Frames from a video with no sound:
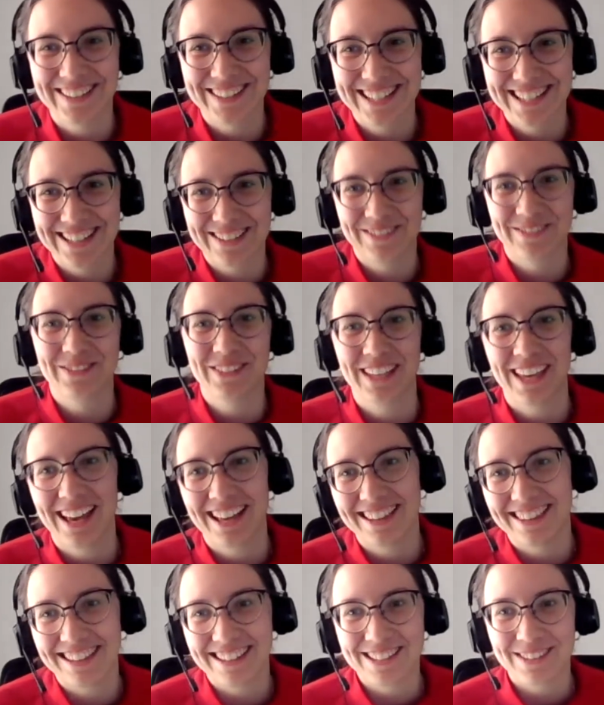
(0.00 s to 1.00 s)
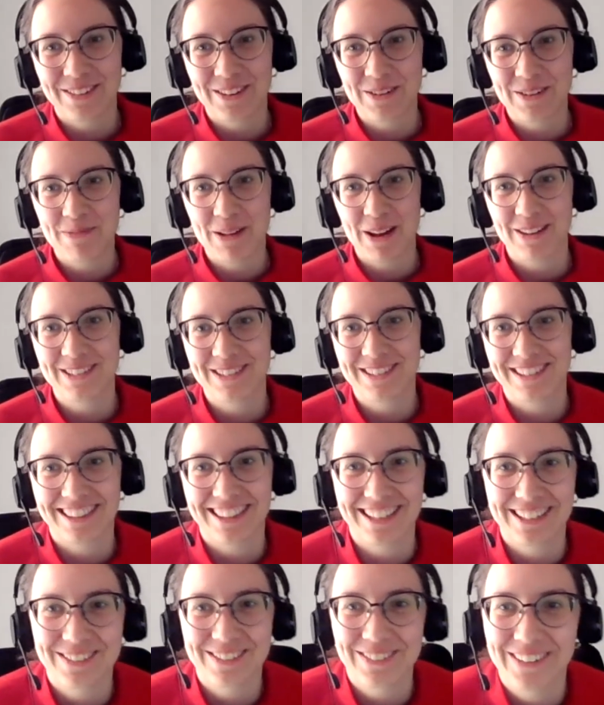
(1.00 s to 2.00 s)
awesome. Yeah, thanks very much. And
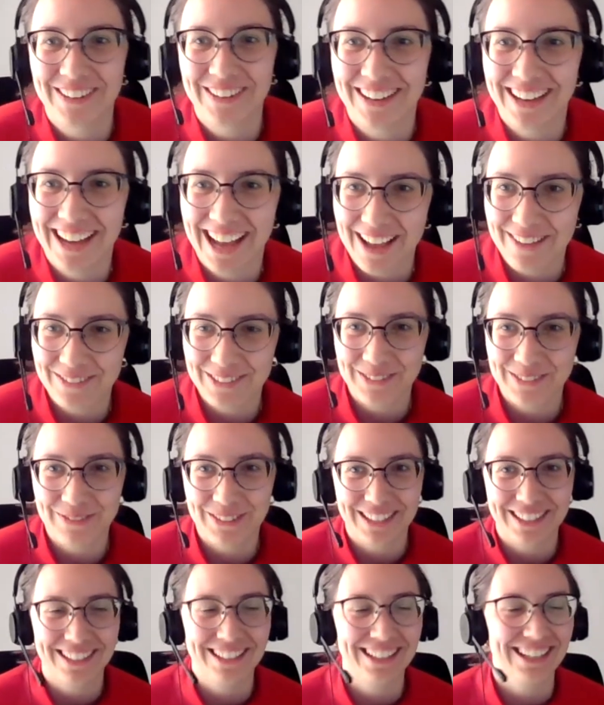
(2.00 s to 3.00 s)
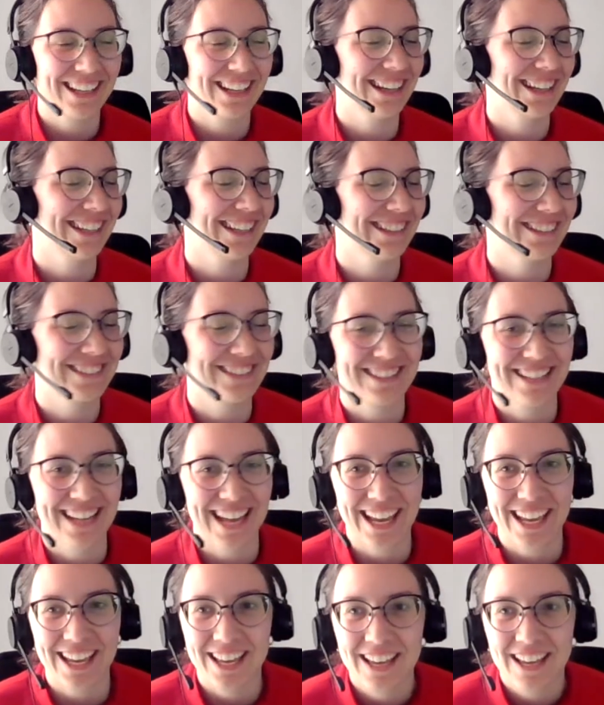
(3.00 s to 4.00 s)
thanks for having me uh, here
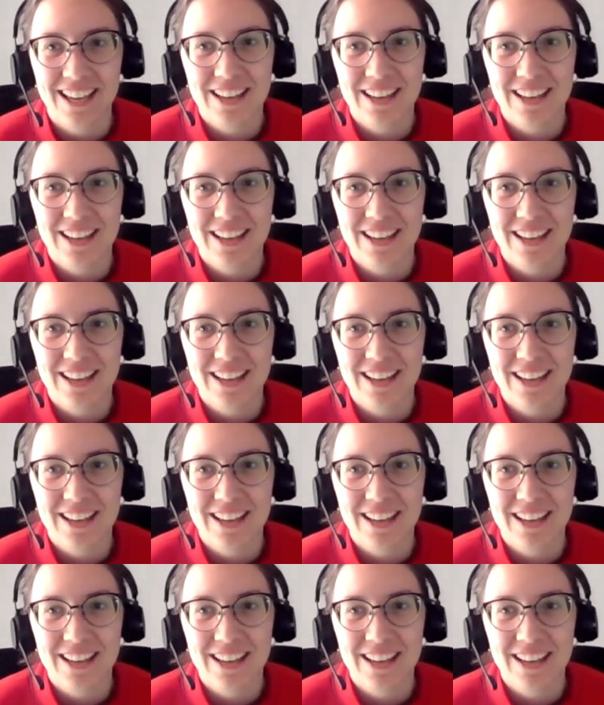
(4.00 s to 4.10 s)
today.